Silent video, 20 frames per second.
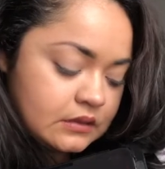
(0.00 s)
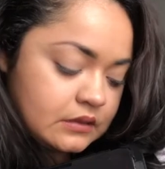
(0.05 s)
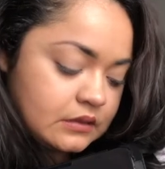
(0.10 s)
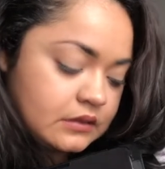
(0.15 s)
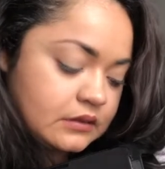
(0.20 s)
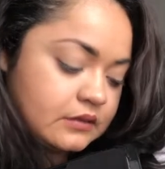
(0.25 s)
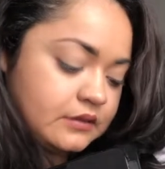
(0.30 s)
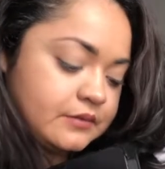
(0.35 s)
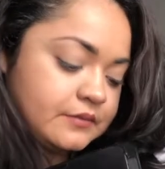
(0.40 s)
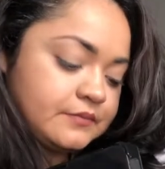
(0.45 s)

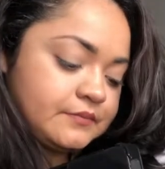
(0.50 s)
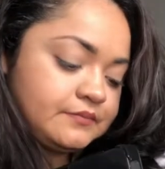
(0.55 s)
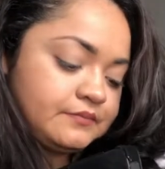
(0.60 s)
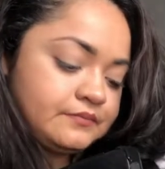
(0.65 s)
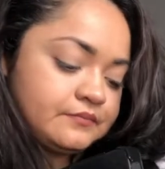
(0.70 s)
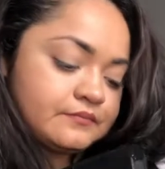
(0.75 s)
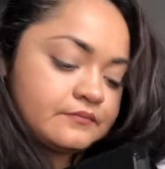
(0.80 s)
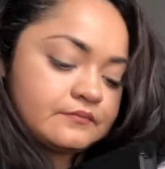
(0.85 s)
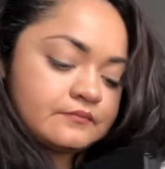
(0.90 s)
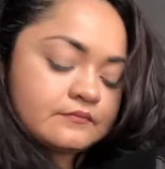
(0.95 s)
Um,
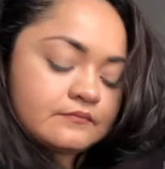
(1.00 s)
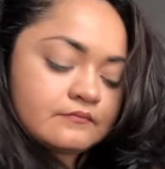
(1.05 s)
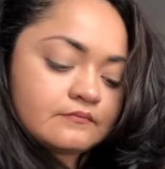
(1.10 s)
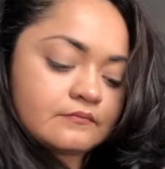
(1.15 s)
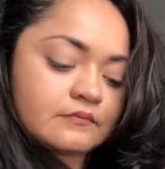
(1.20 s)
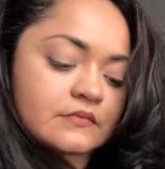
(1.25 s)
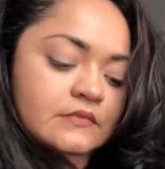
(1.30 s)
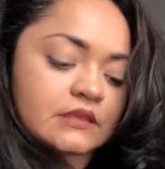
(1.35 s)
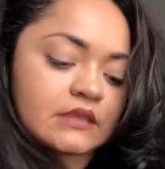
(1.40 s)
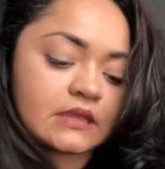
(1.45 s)

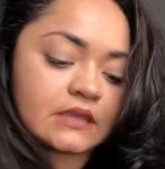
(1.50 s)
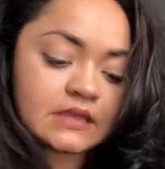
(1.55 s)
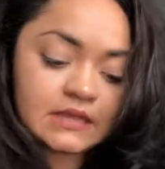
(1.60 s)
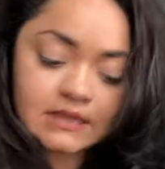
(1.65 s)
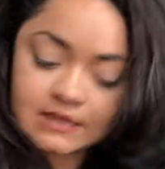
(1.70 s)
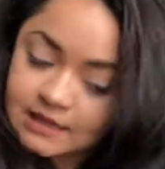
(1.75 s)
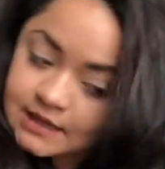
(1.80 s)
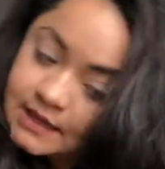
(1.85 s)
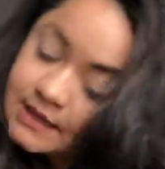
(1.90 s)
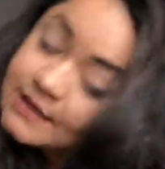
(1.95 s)

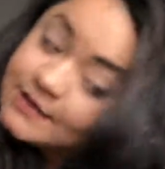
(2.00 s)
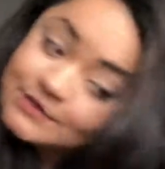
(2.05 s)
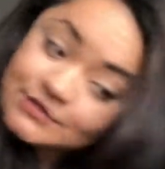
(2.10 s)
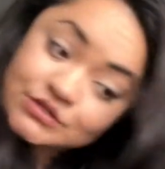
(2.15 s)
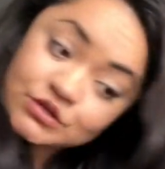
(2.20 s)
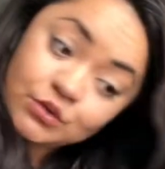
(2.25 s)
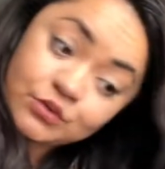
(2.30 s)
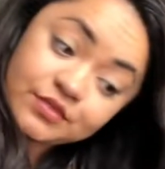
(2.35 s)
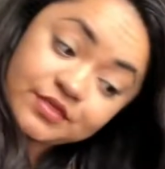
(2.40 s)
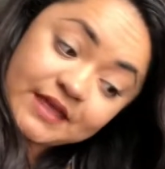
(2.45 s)

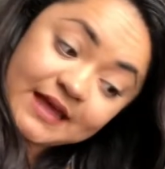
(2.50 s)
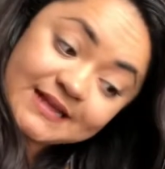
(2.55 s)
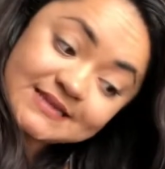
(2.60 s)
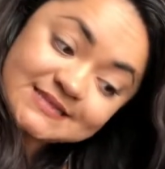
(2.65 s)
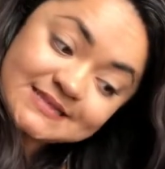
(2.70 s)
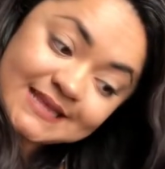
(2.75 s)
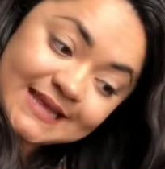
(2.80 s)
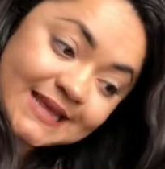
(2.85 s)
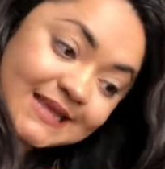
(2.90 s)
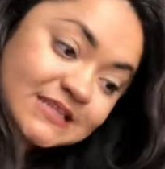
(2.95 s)
so
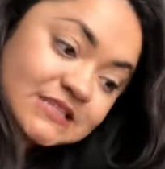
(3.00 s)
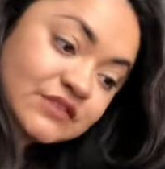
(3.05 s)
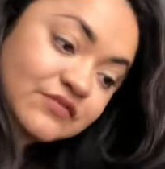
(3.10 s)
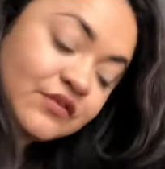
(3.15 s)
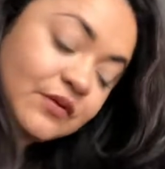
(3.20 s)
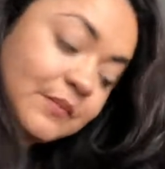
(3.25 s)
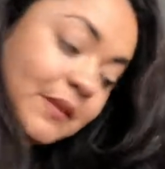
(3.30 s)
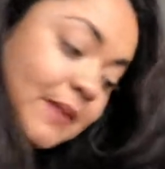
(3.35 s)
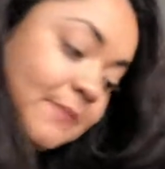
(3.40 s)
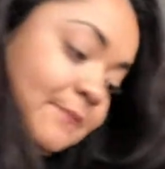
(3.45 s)
that's it
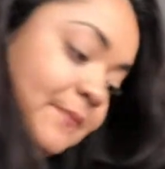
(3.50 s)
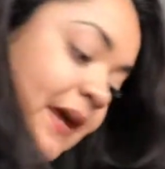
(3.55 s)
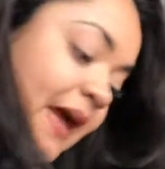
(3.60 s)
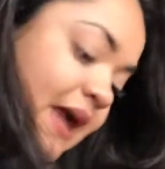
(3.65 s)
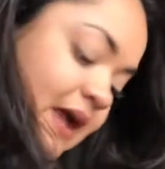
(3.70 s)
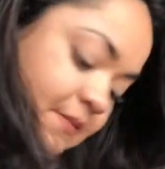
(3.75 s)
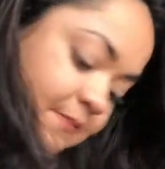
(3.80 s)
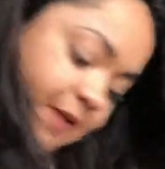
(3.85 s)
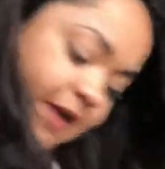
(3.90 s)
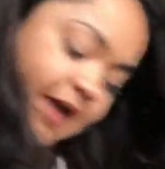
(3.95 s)
for my
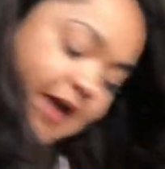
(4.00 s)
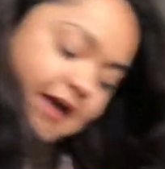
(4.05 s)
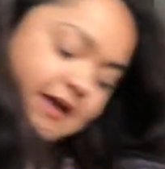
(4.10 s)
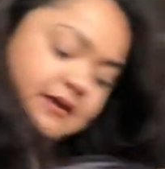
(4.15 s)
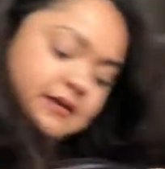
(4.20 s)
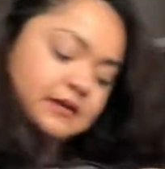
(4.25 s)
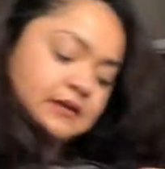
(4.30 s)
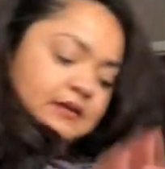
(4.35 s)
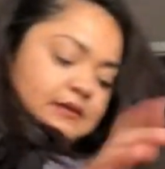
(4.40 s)
backpack.